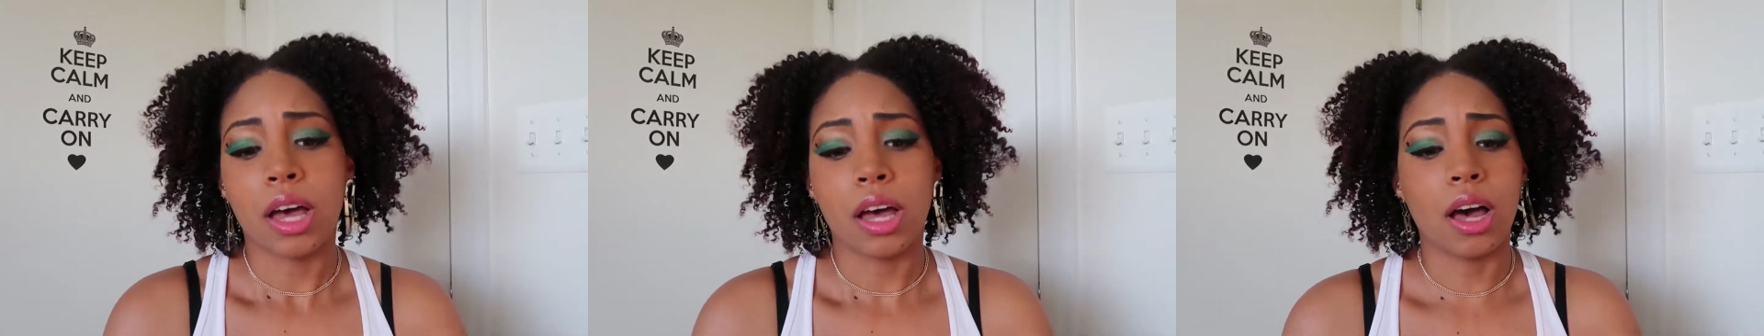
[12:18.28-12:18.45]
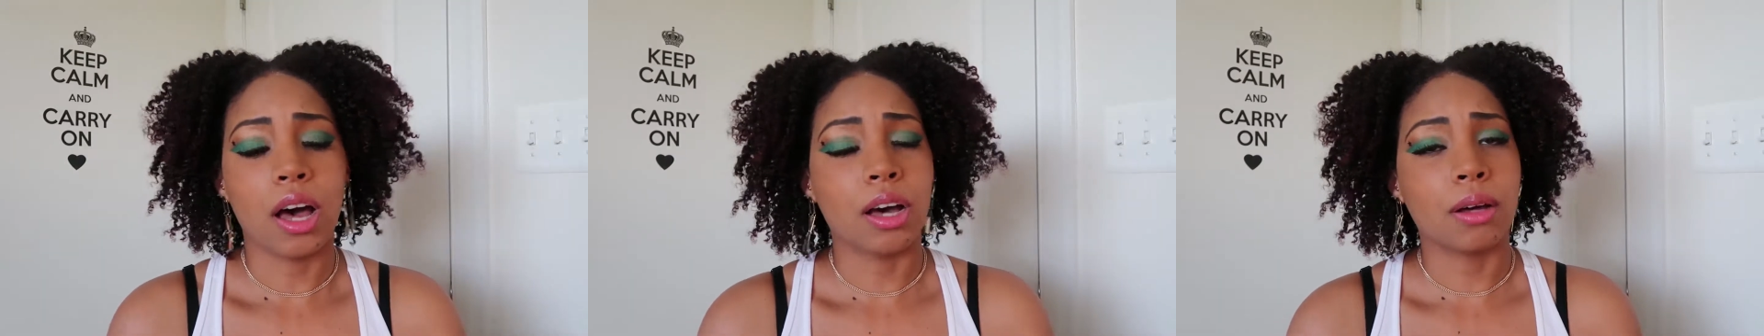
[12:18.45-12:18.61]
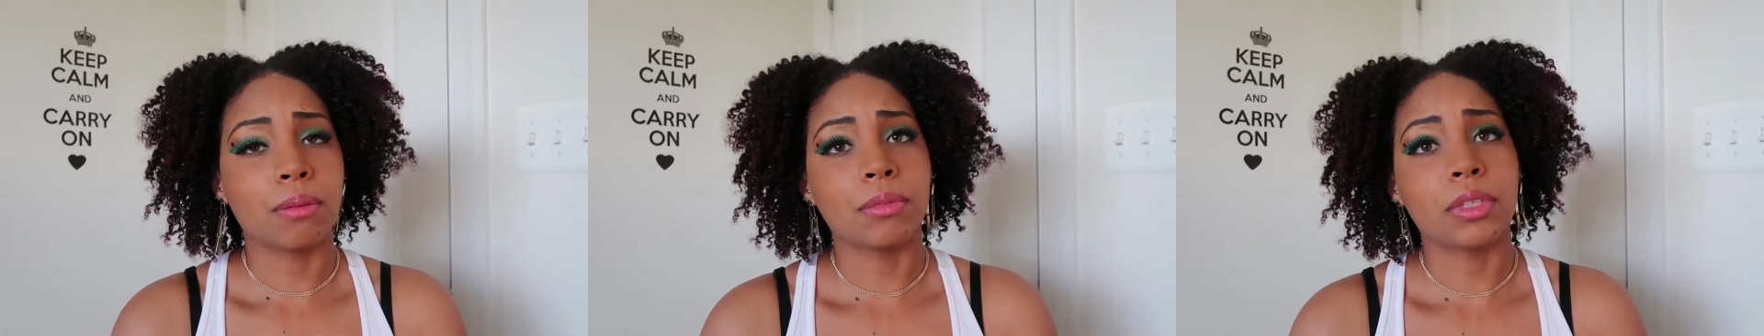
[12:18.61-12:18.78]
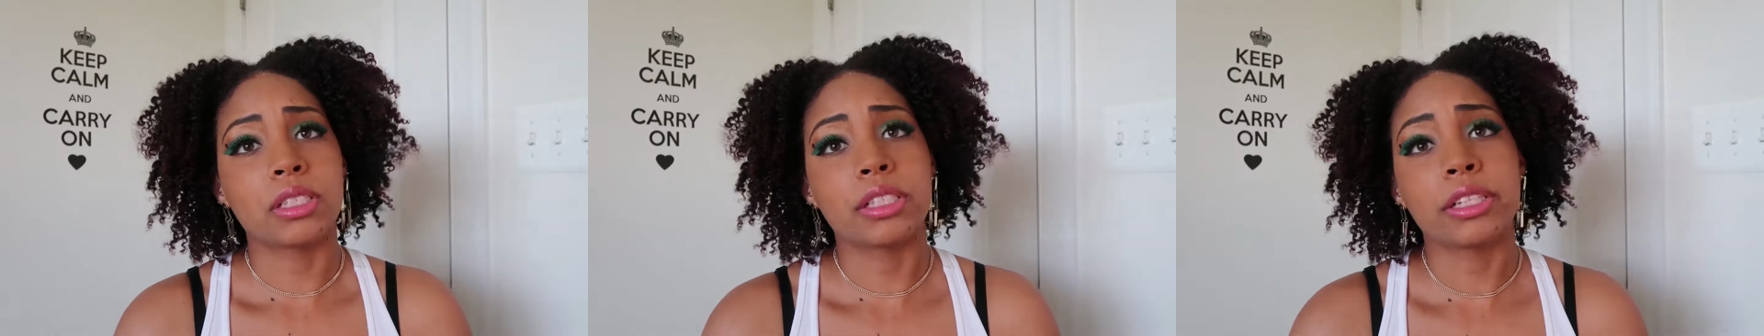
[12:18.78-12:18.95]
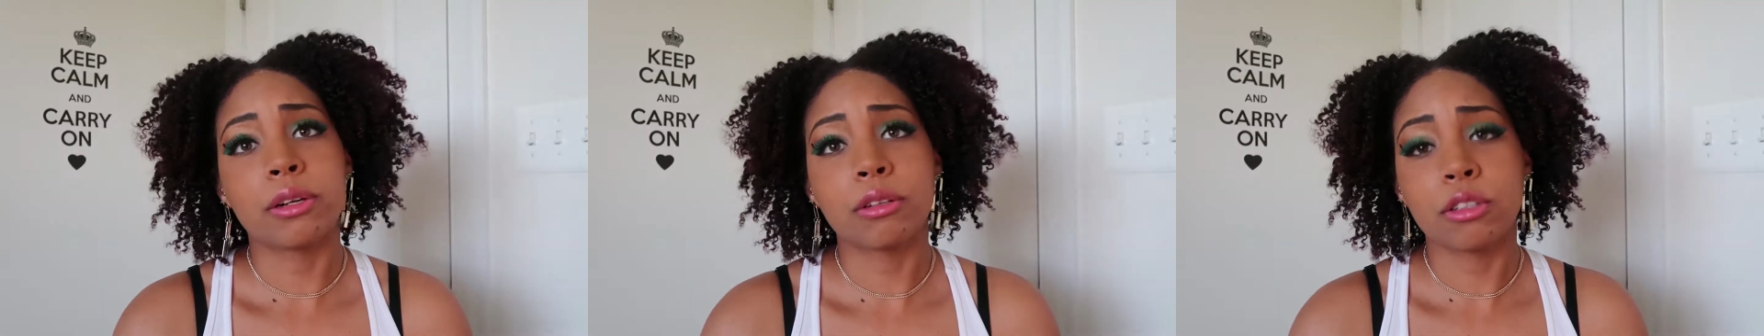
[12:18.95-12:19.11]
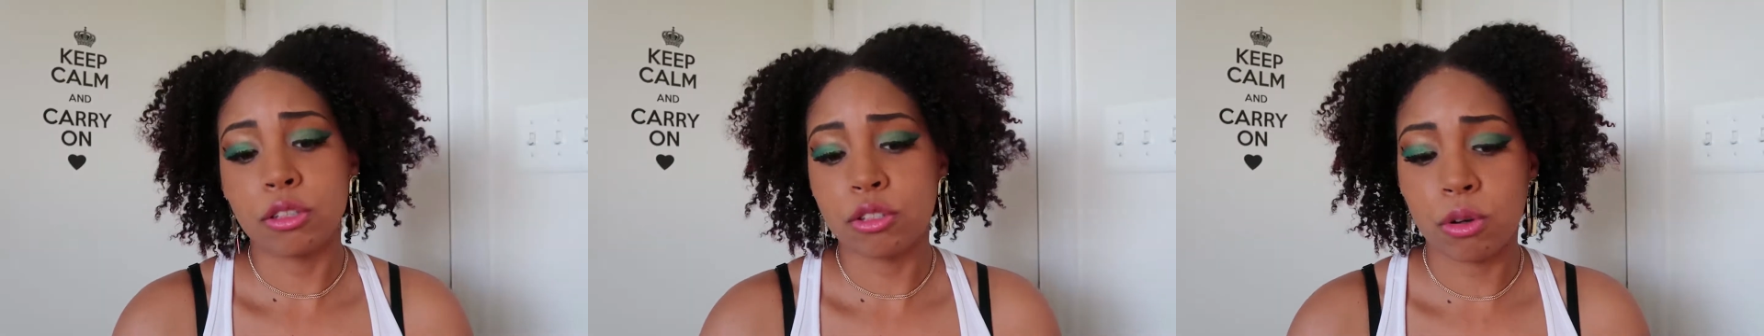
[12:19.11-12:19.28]
This
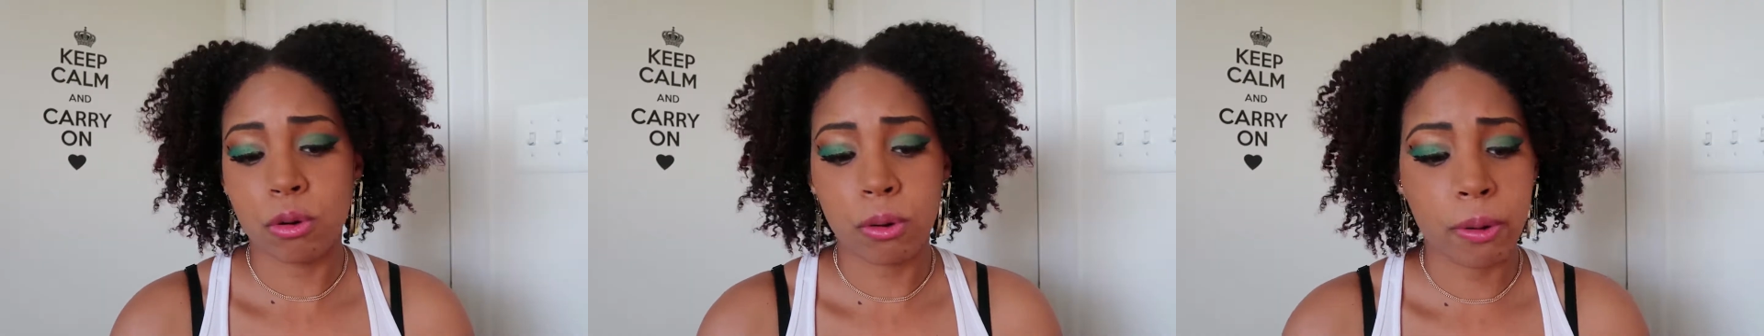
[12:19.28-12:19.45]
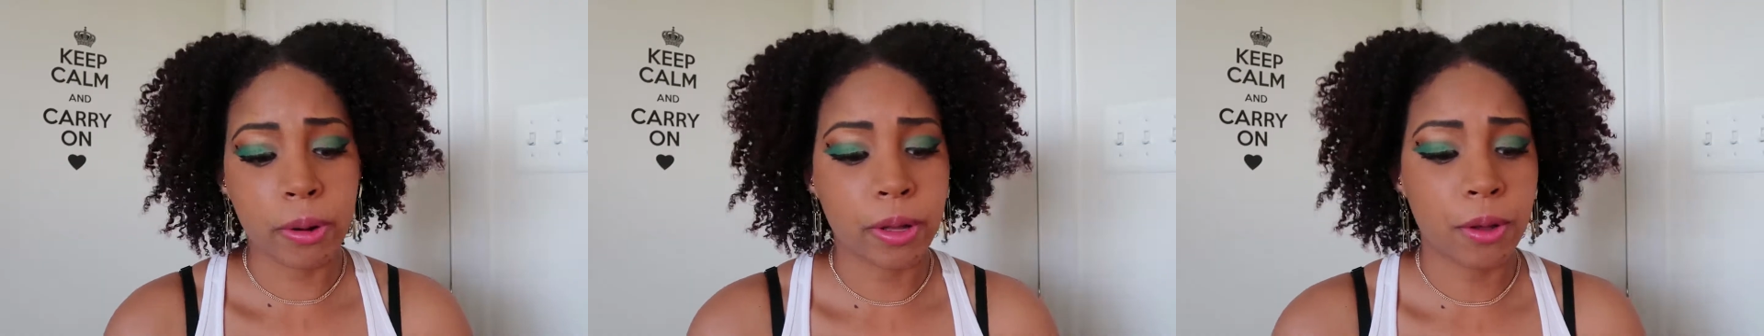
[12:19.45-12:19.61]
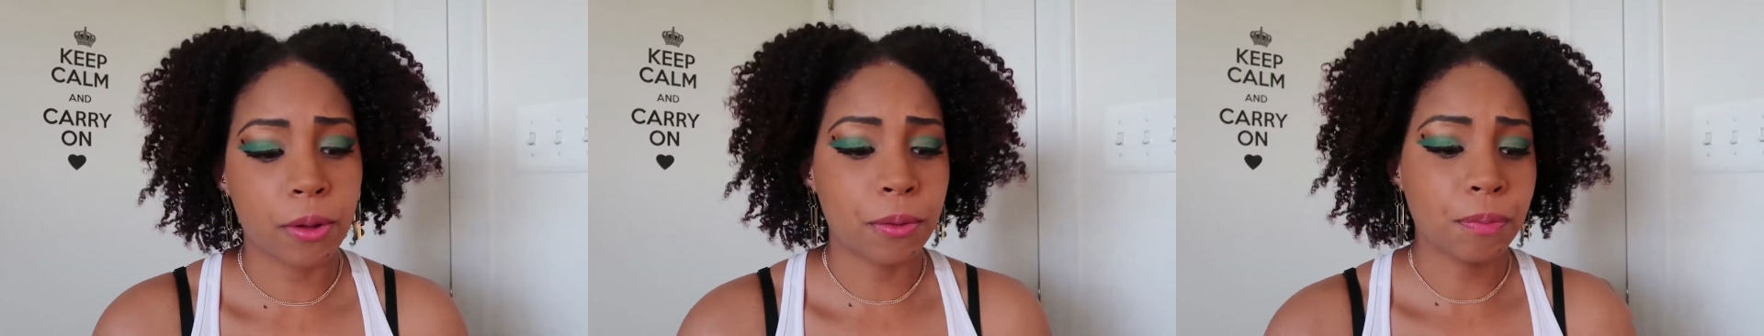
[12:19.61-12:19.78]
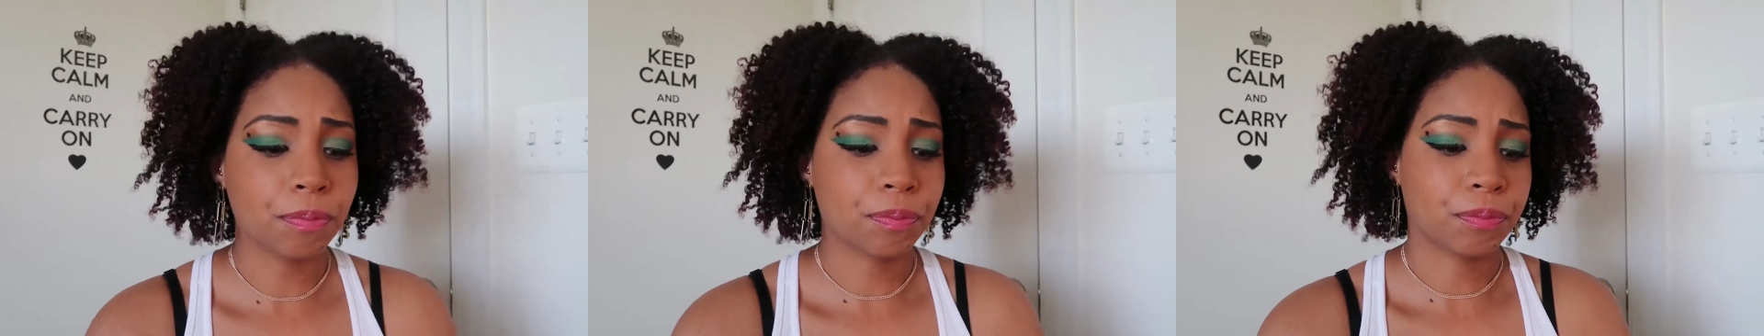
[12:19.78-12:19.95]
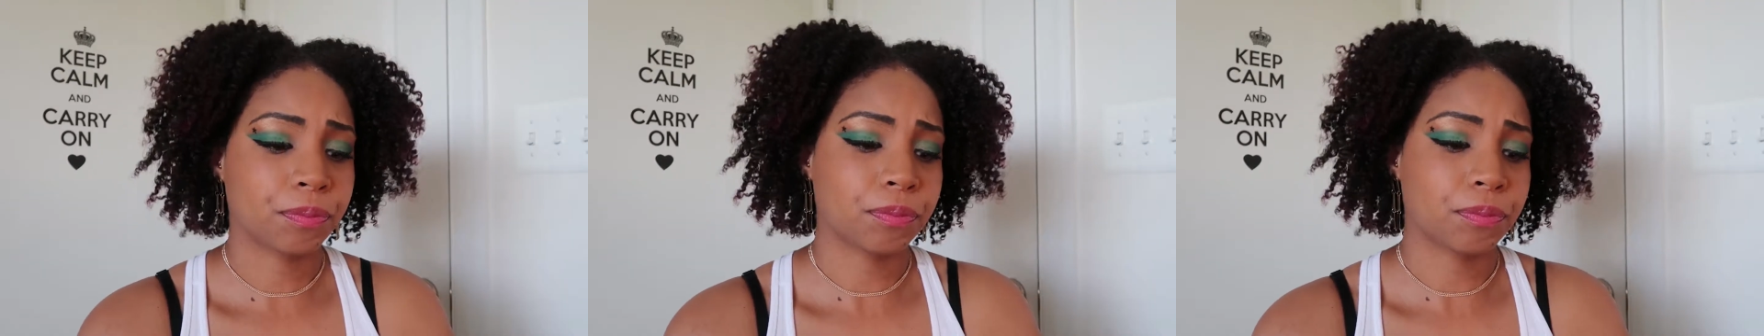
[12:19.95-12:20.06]
little tutorial.